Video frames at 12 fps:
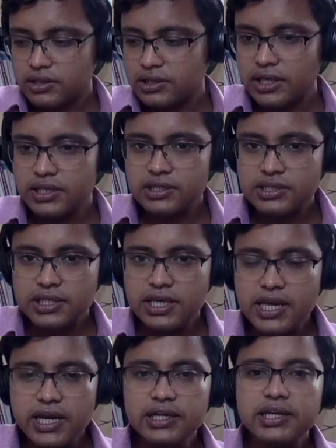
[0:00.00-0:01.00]
then
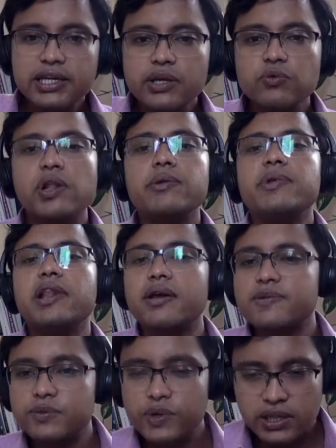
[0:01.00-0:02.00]
C and D will be
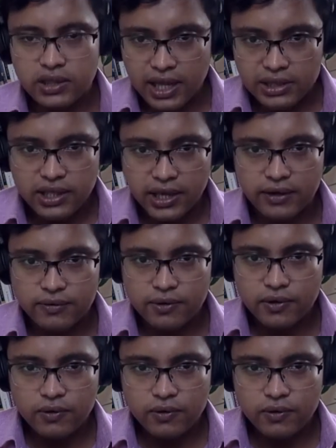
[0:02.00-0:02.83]
left with nothing.